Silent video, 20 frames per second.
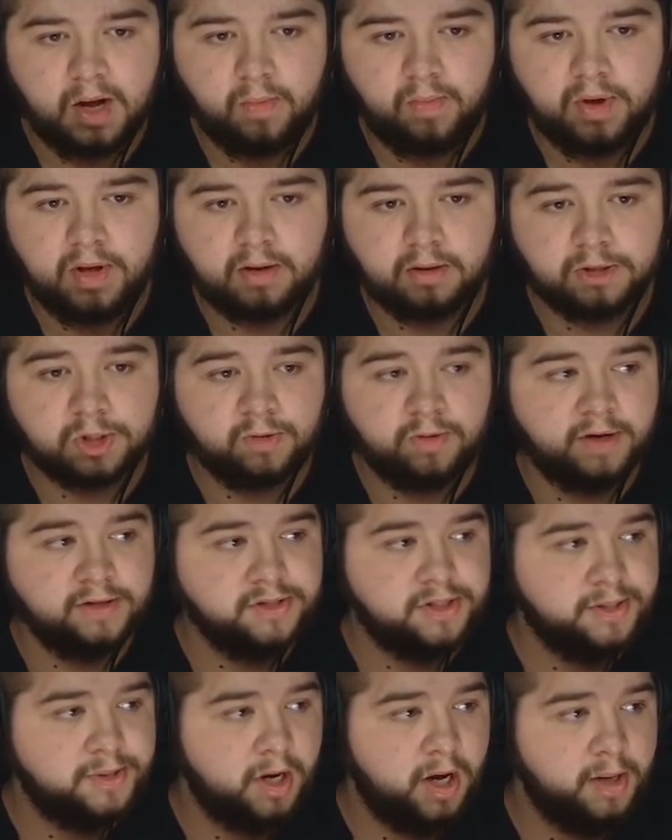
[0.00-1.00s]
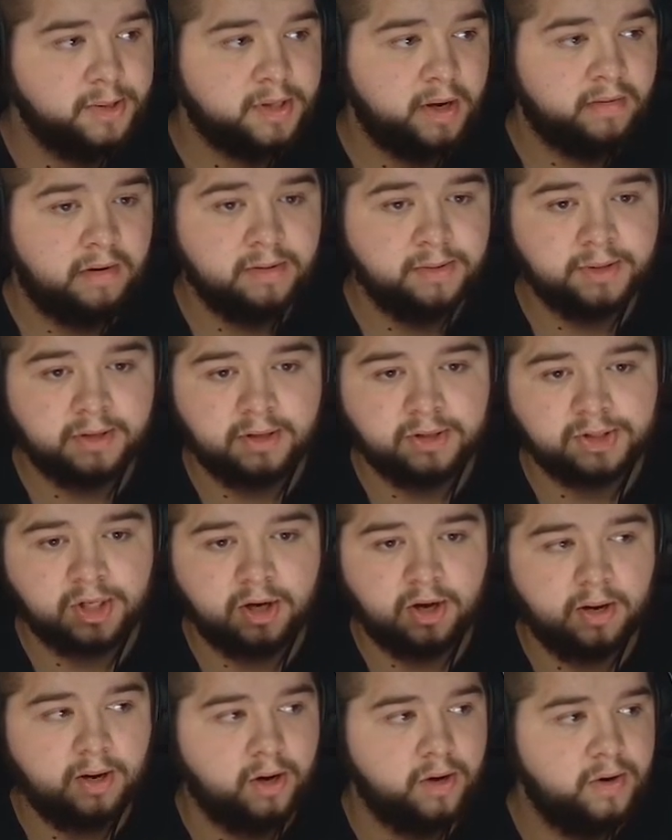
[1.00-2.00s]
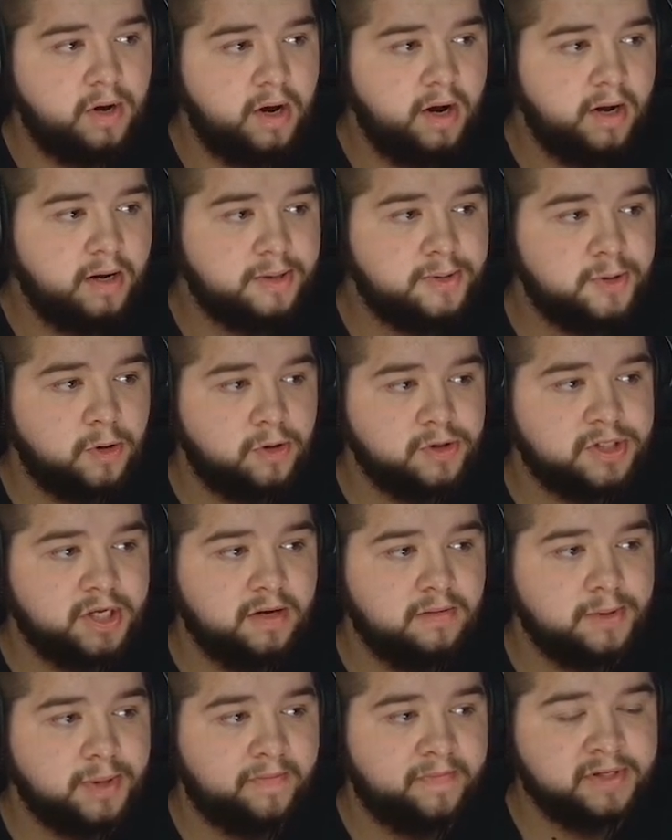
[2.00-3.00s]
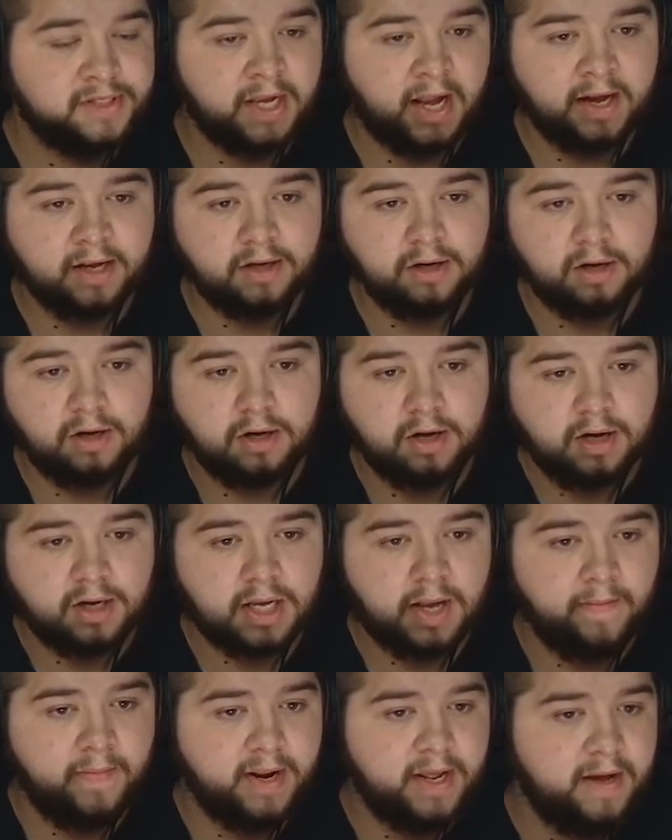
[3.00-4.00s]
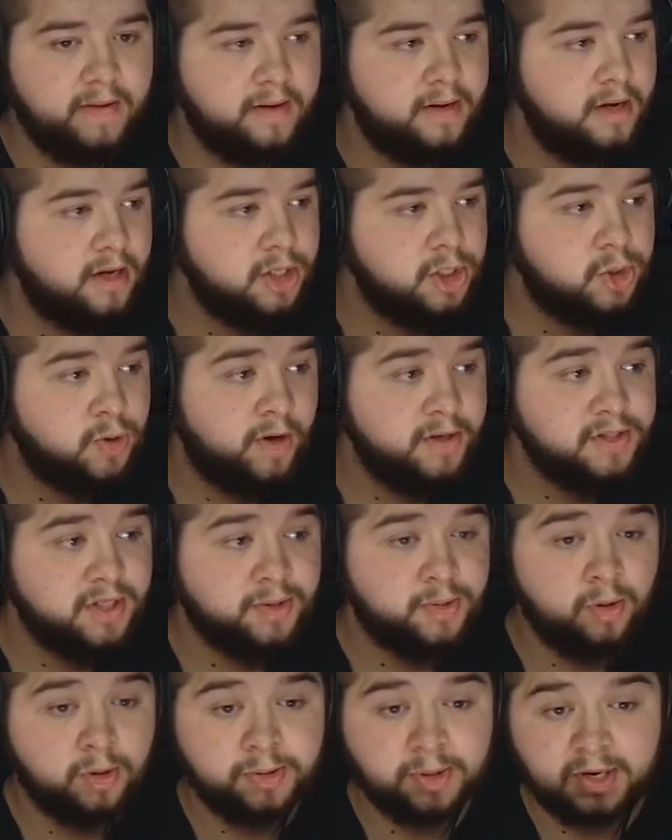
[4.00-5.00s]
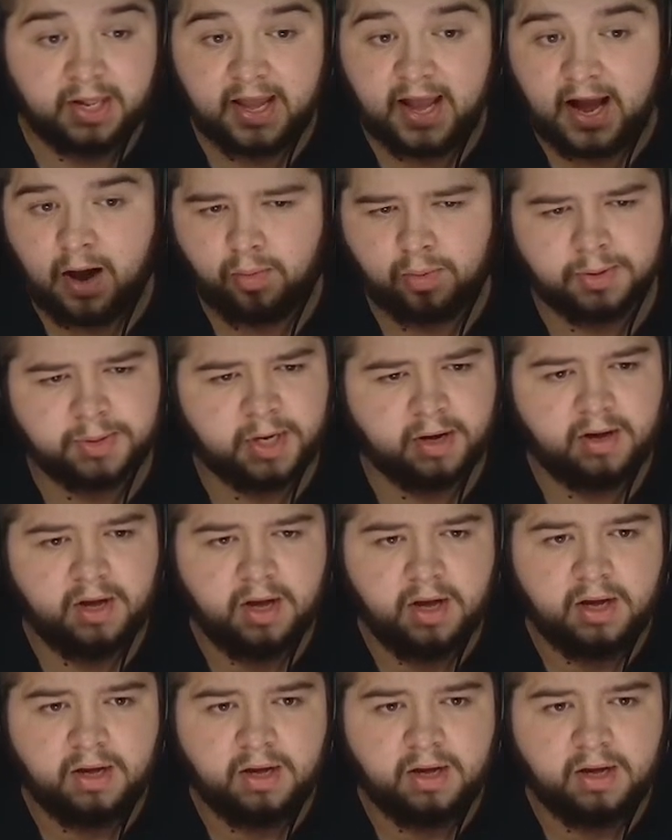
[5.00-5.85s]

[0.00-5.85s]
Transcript: We've got 25 coming in for Lozano, 14 for Patanga coming in, 24 for Leao.